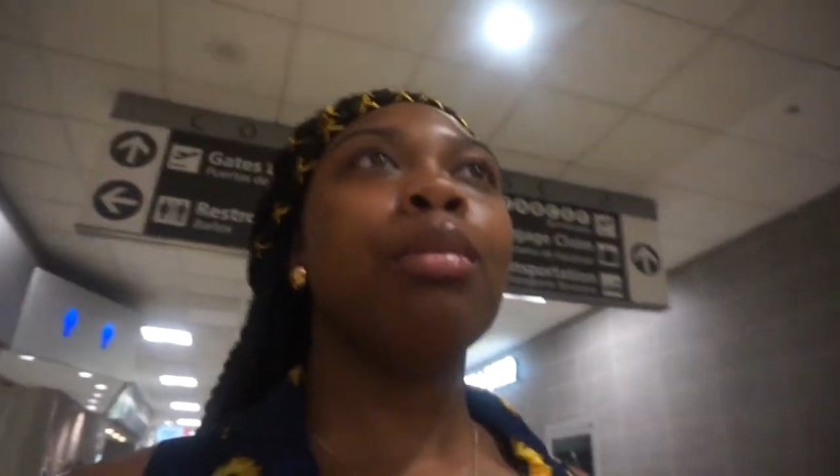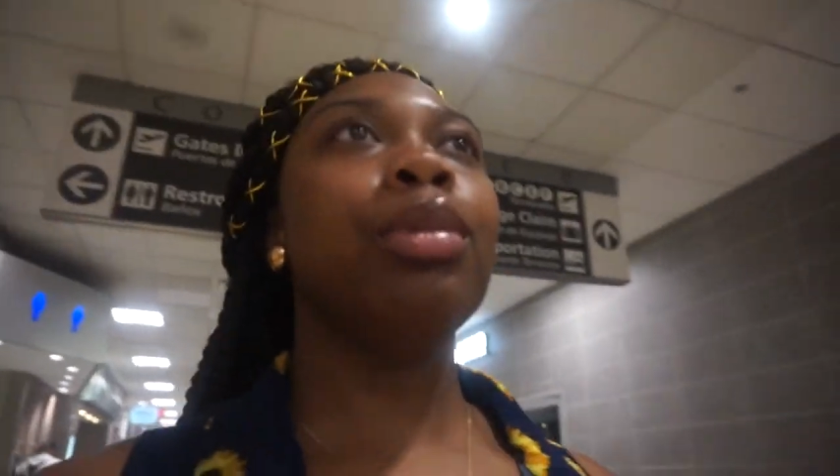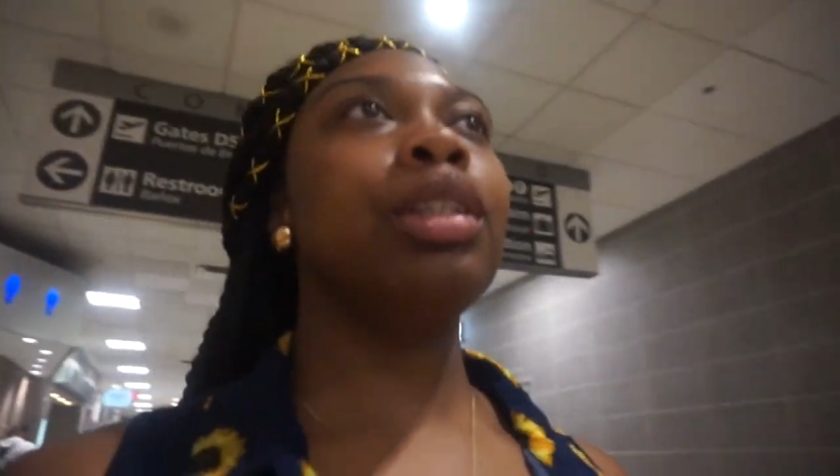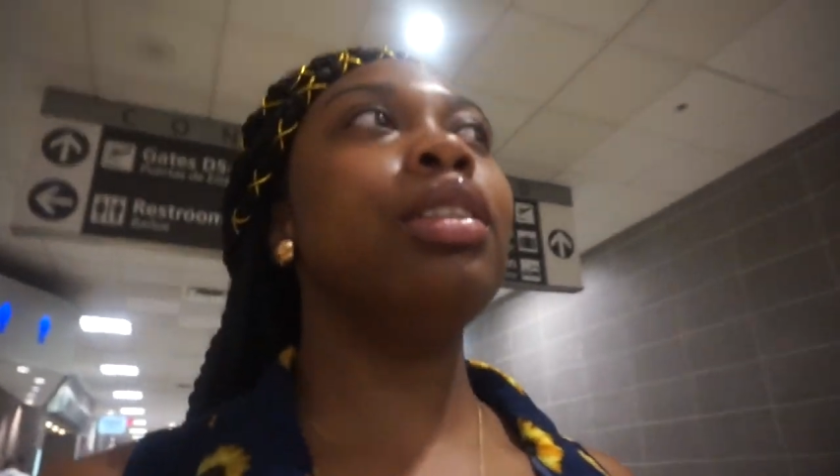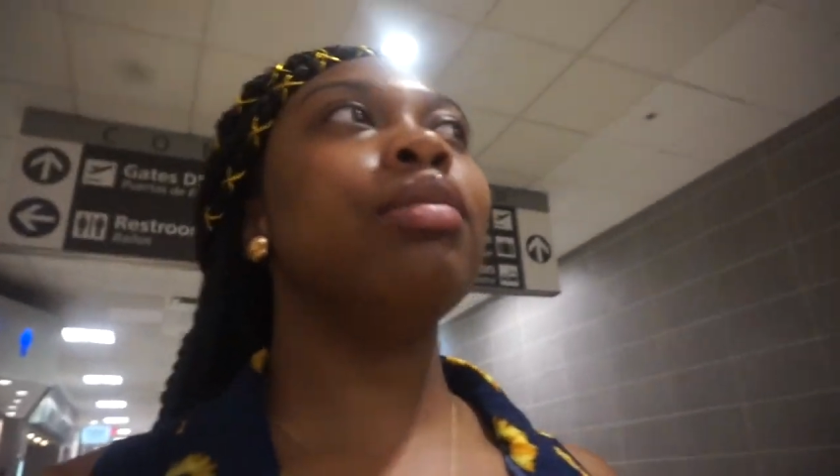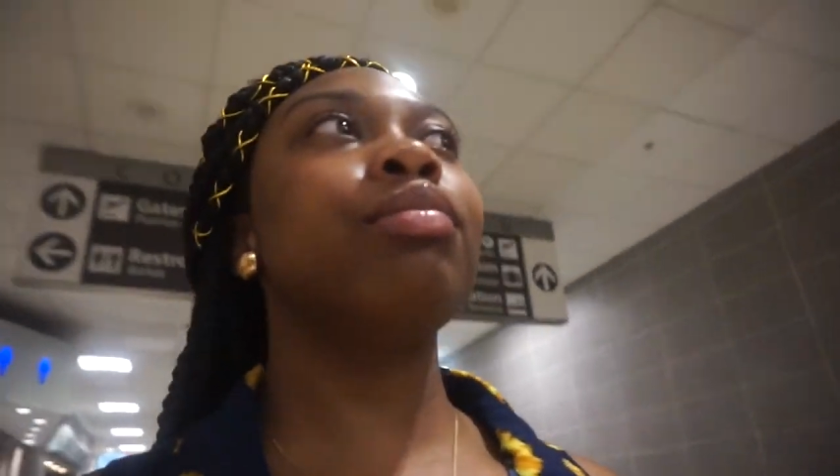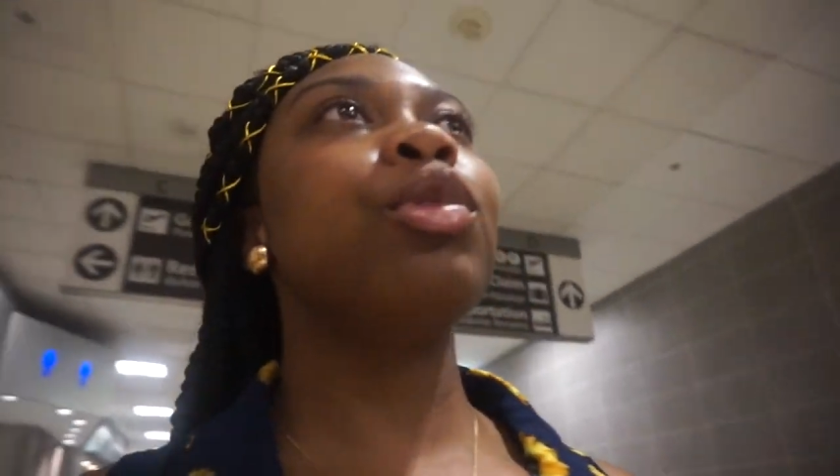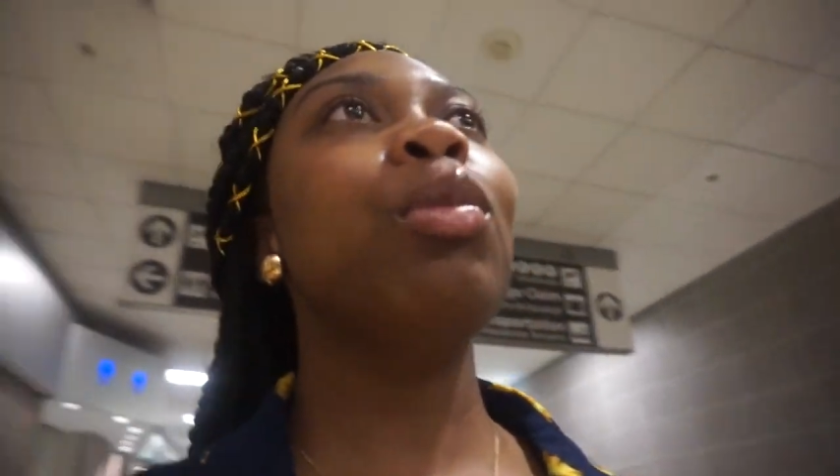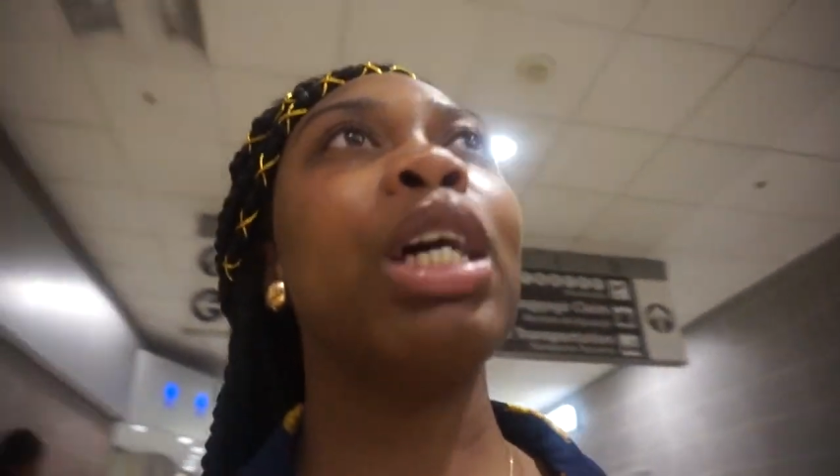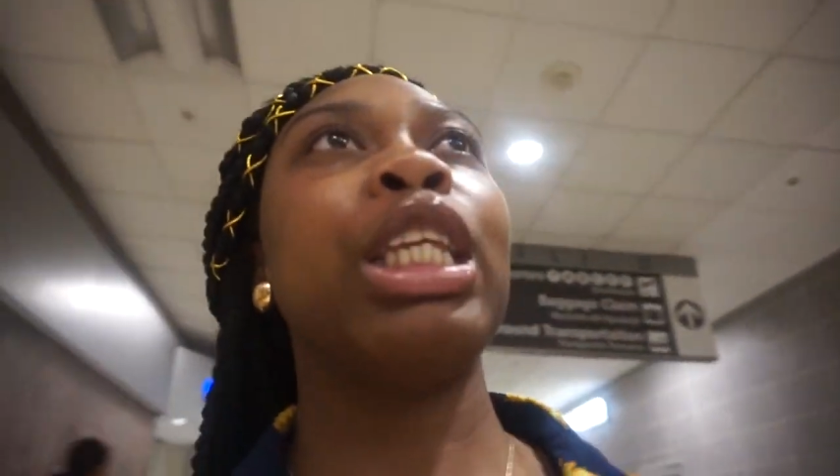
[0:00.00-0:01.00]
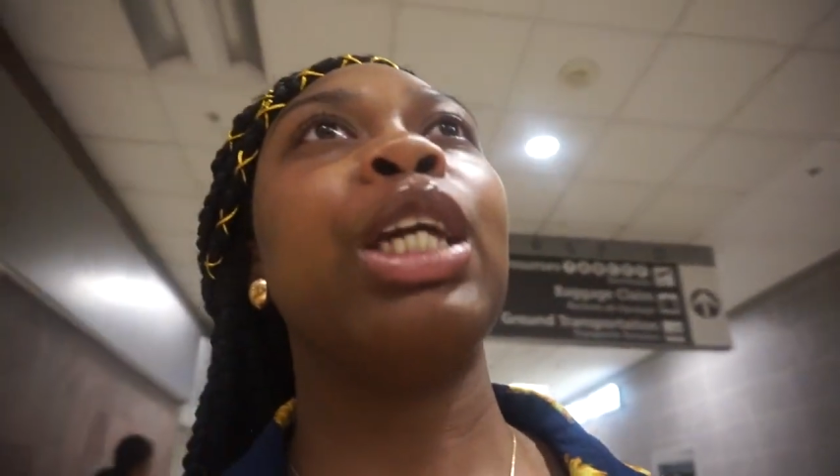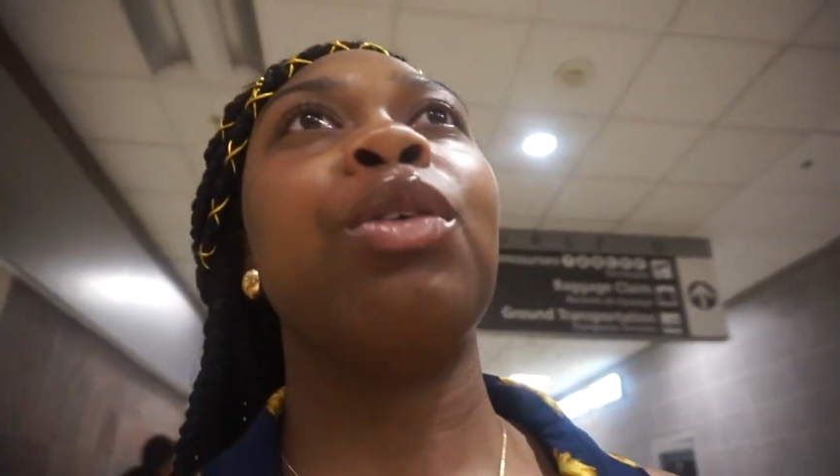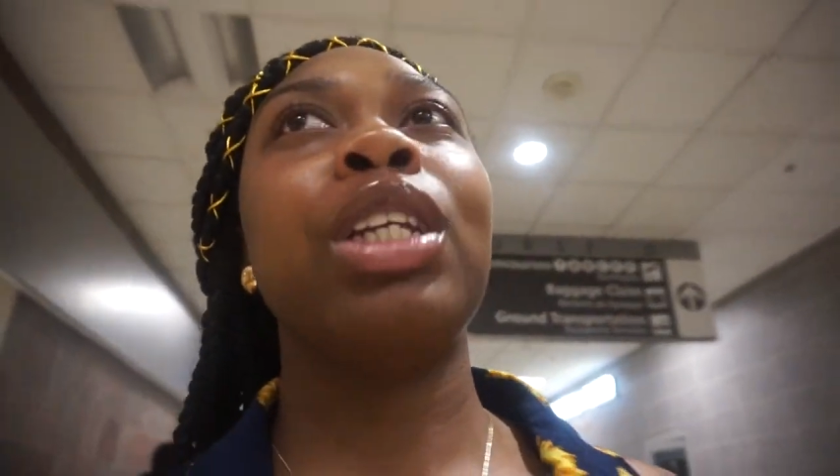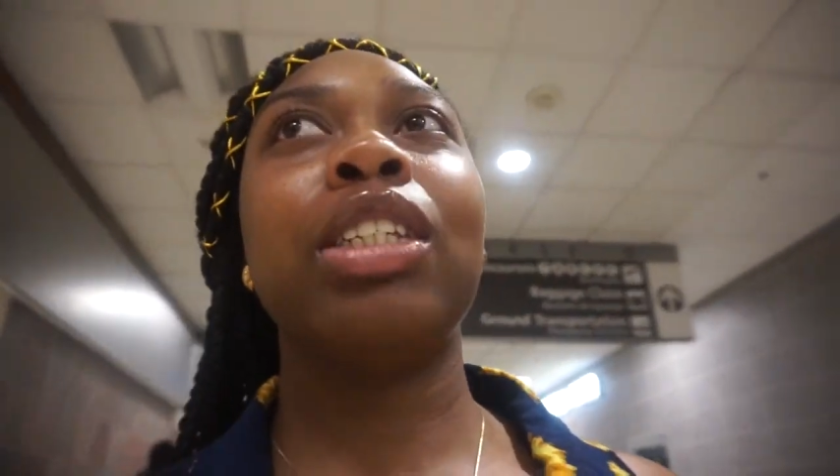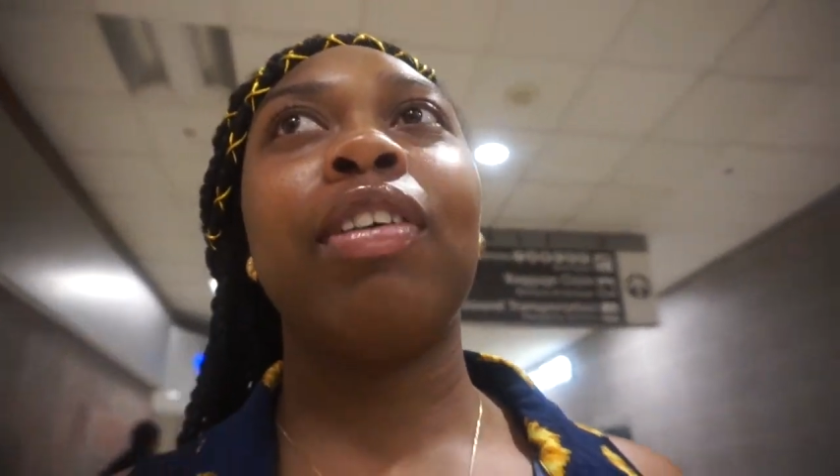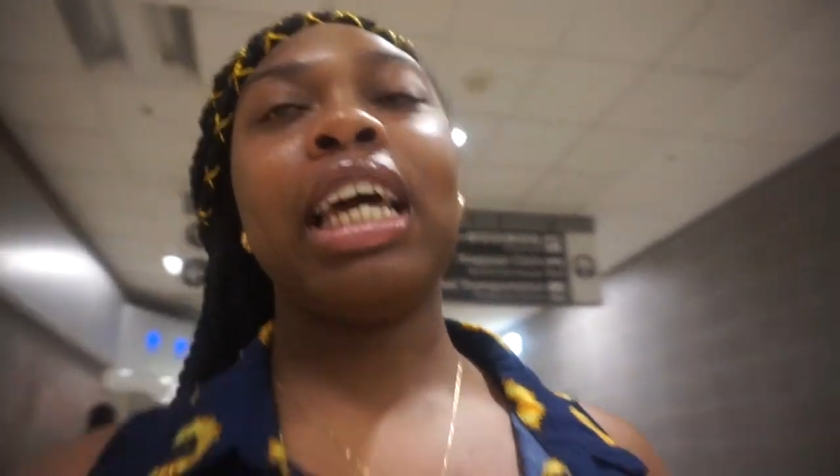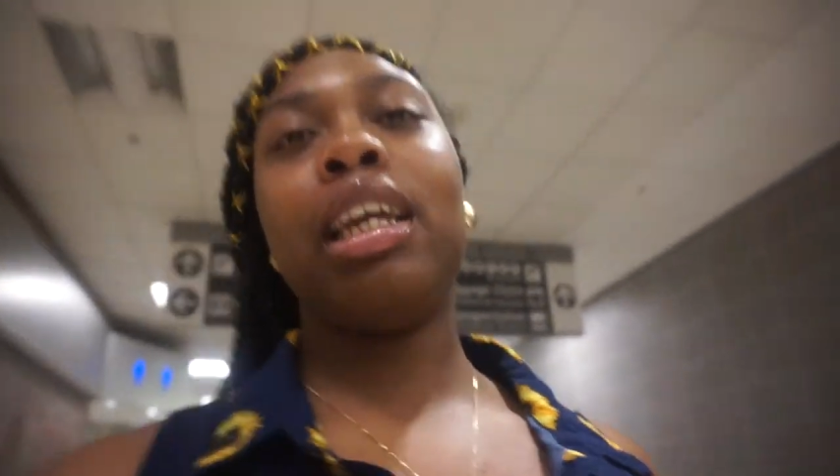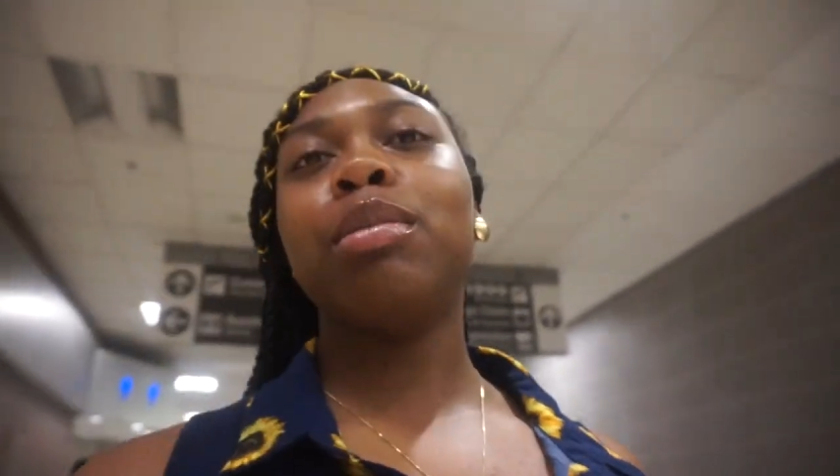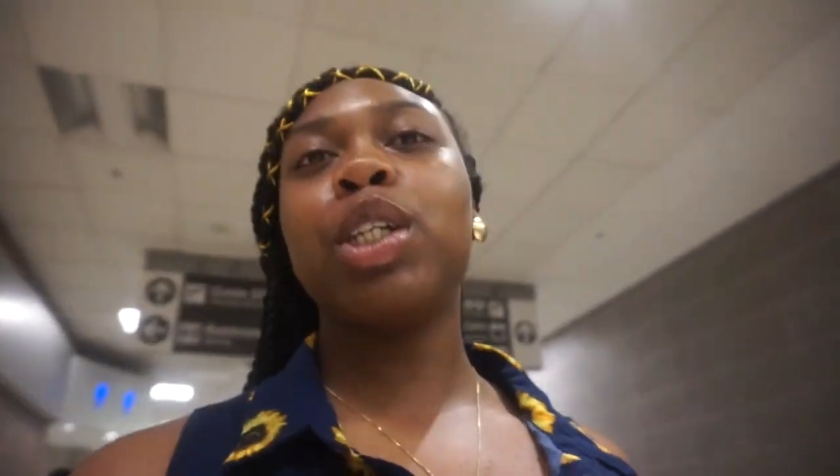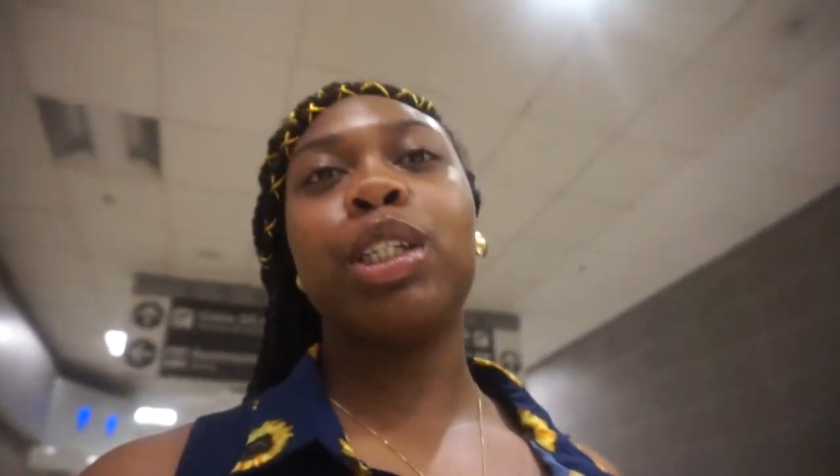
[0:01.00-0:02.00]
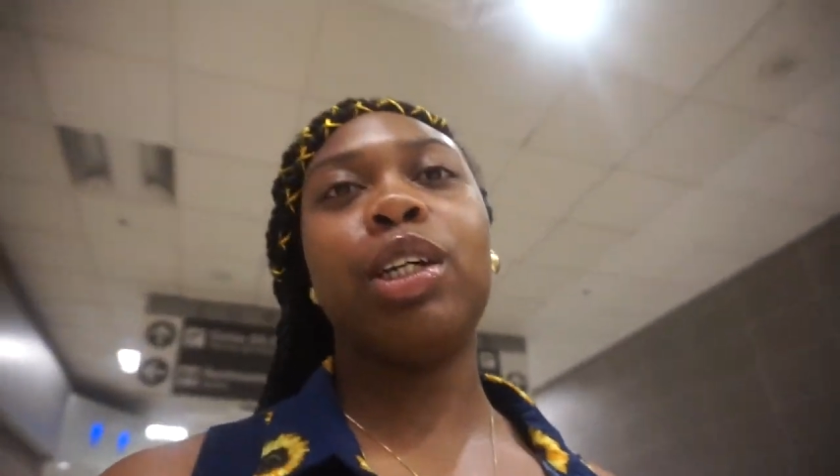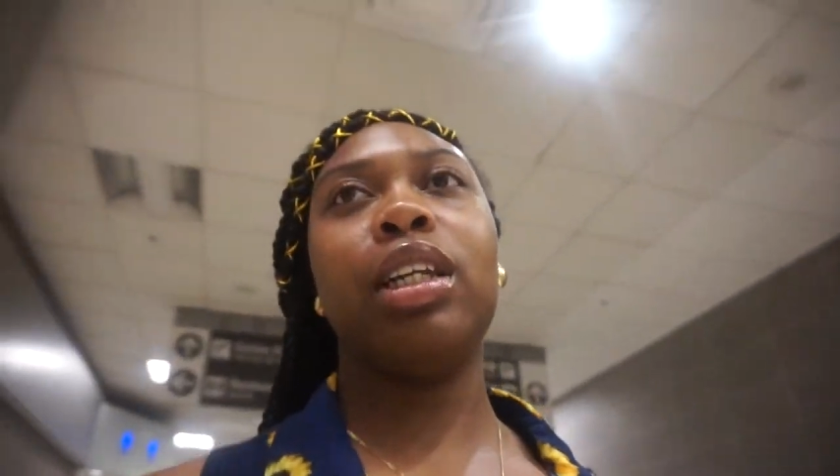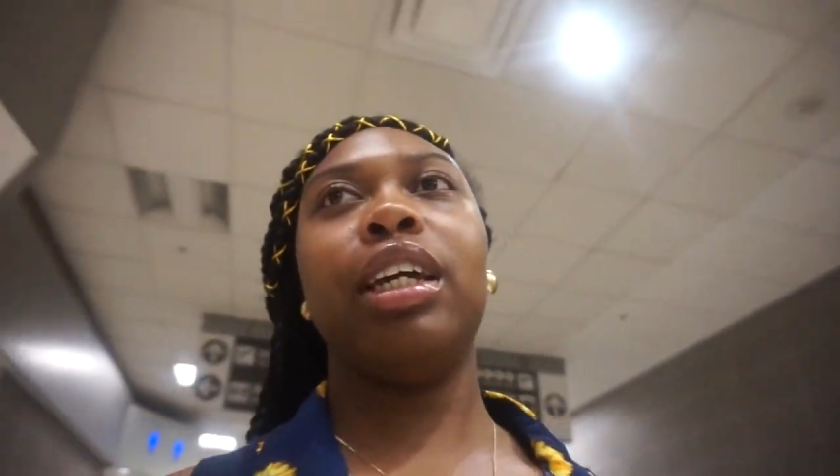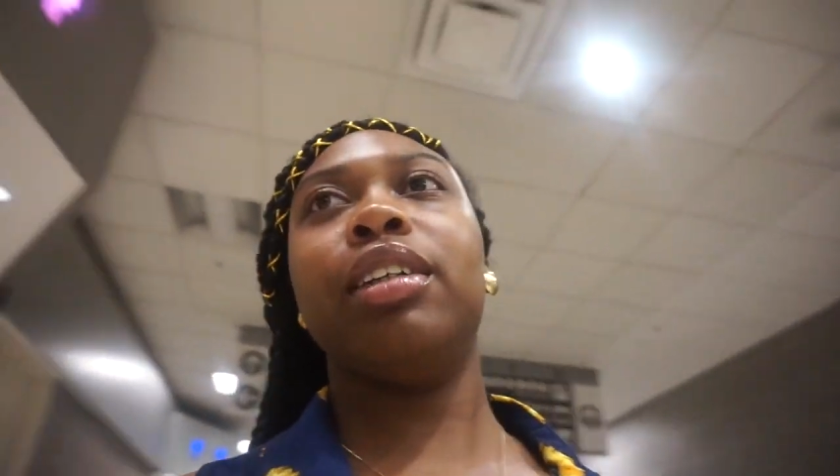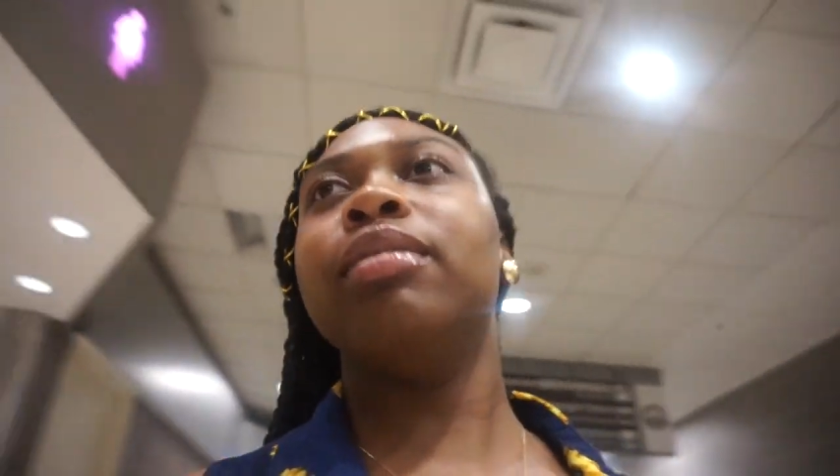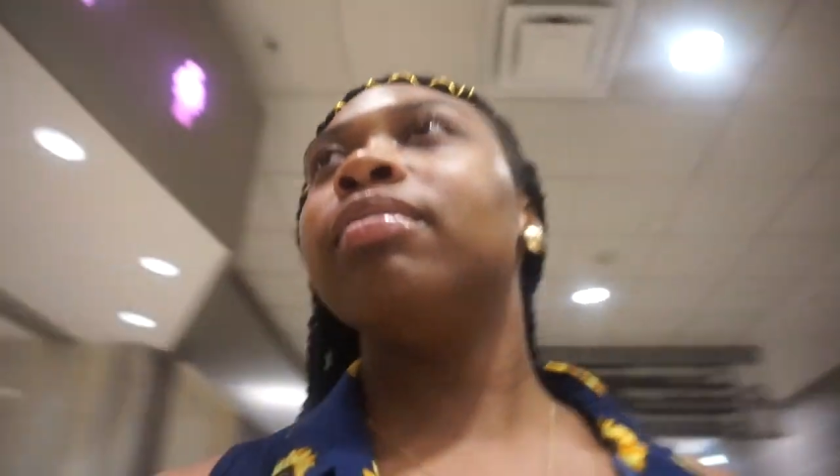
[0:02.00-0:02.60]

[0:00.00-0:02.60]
but we about to get on this flight. We'll talk to y'all later.